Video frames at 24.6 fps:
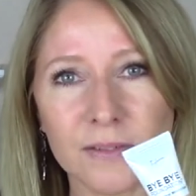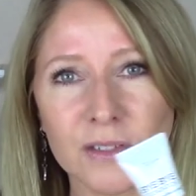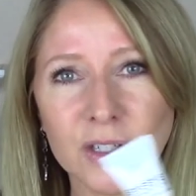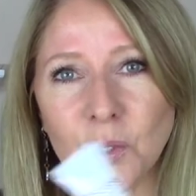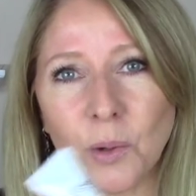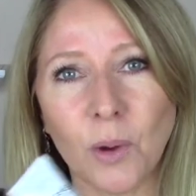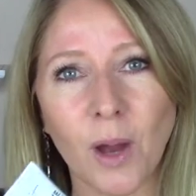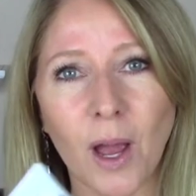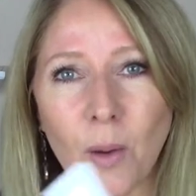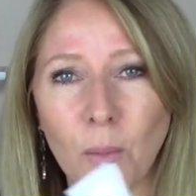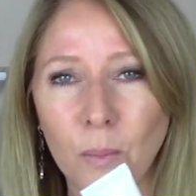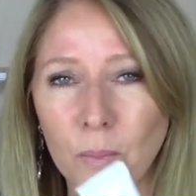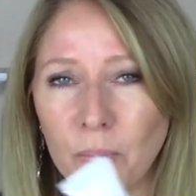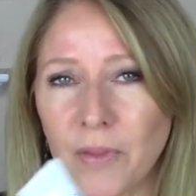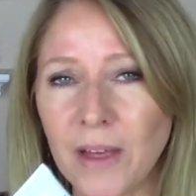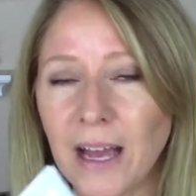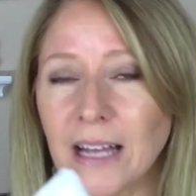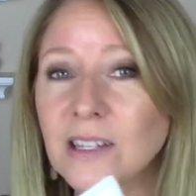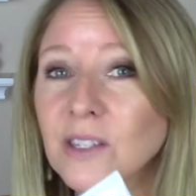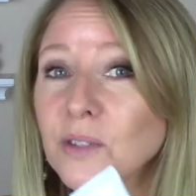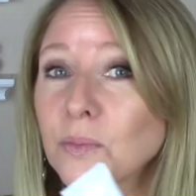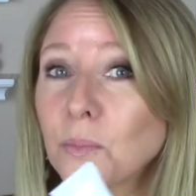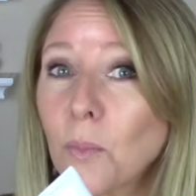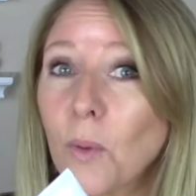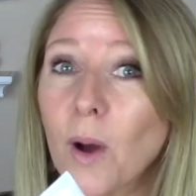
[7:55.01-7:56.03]
So I,
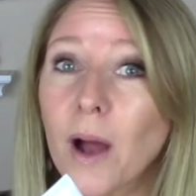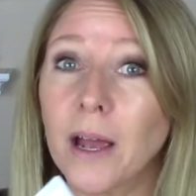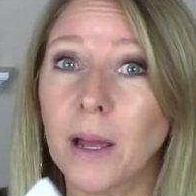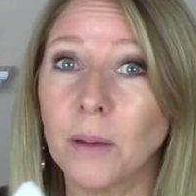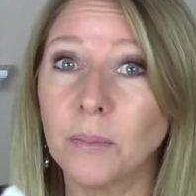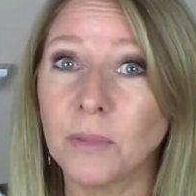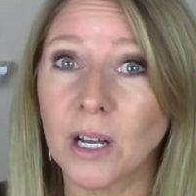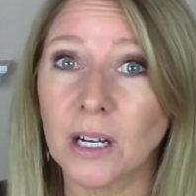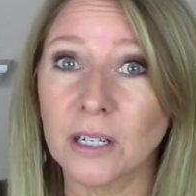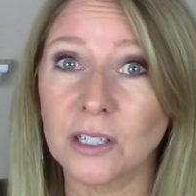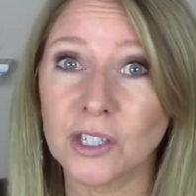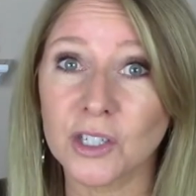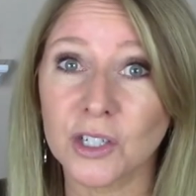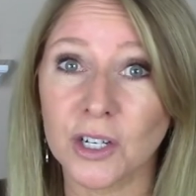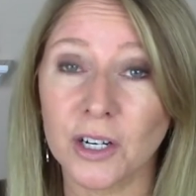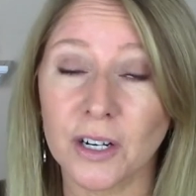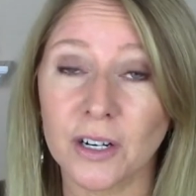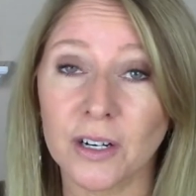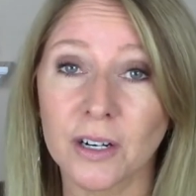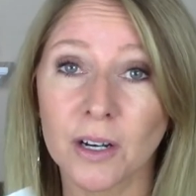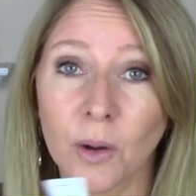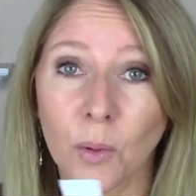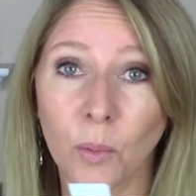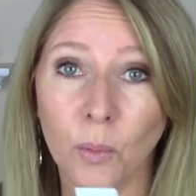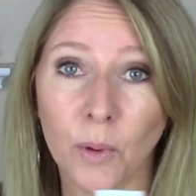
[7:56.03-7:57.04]
that's why I'm not
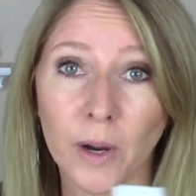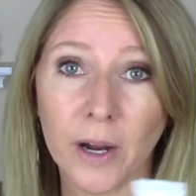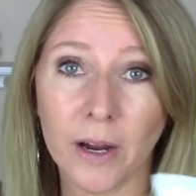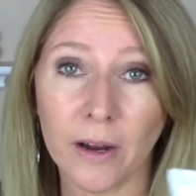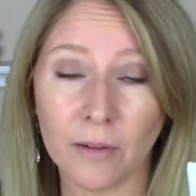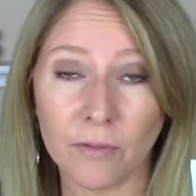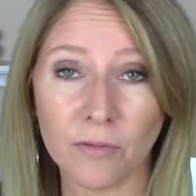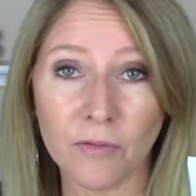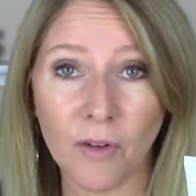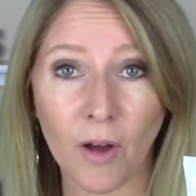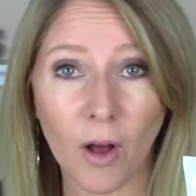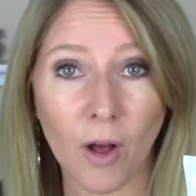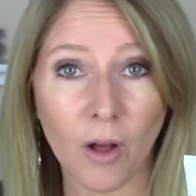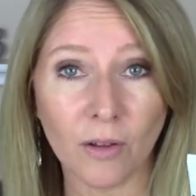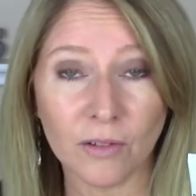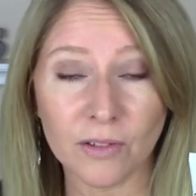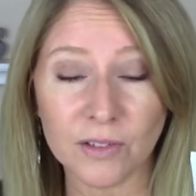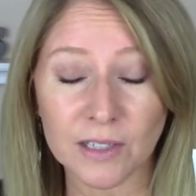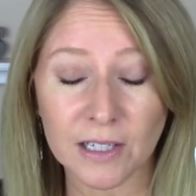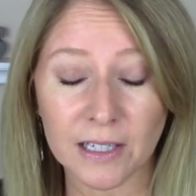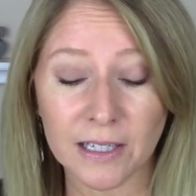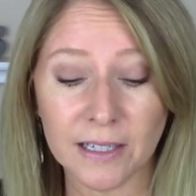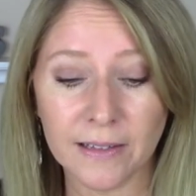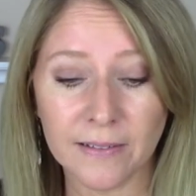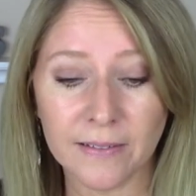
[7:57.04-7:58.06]
sure where it
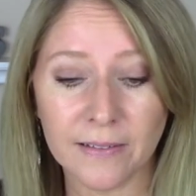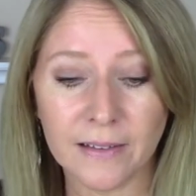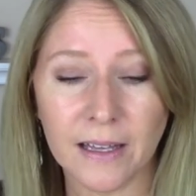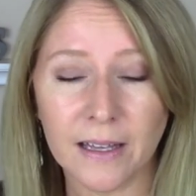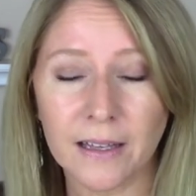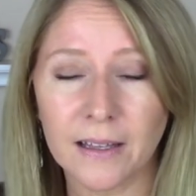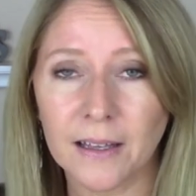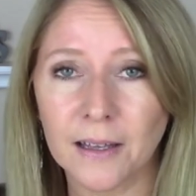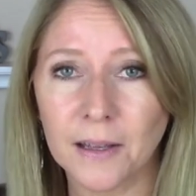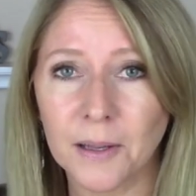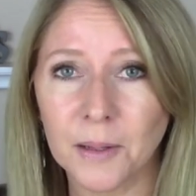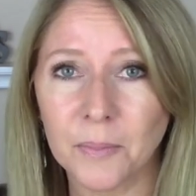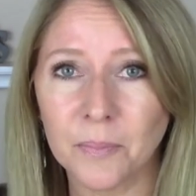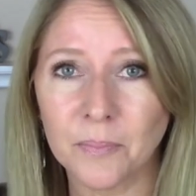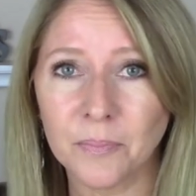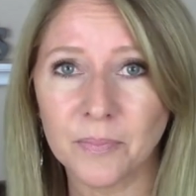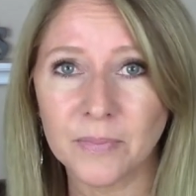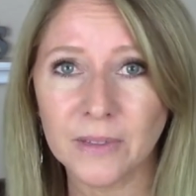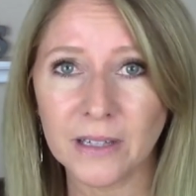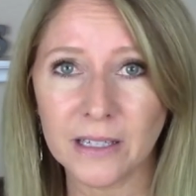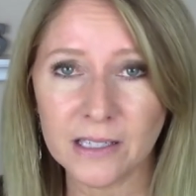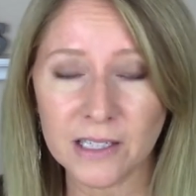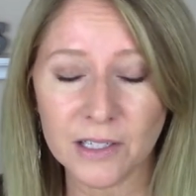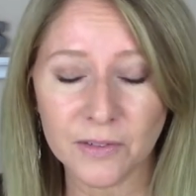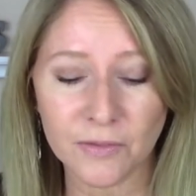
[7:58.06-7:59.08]
falls in the um,
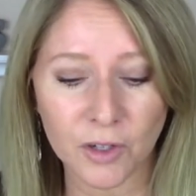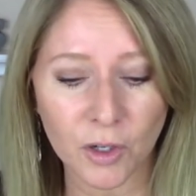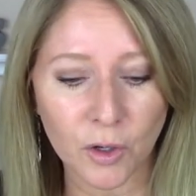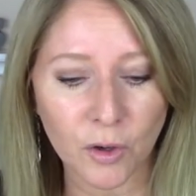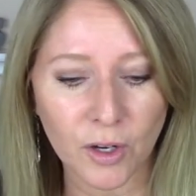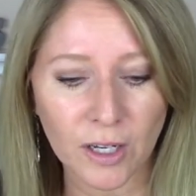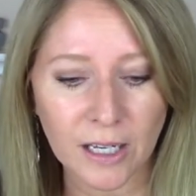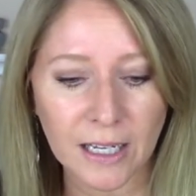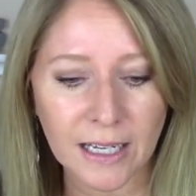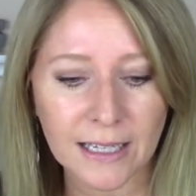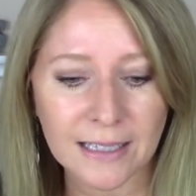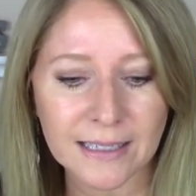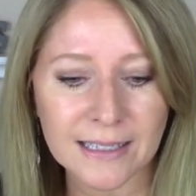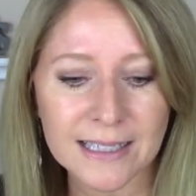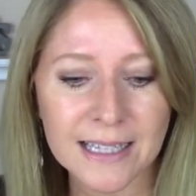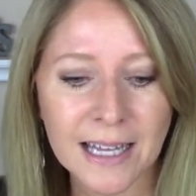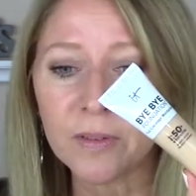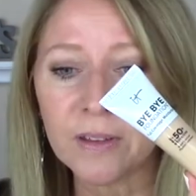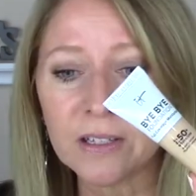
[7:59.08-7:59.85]
list of ingredients.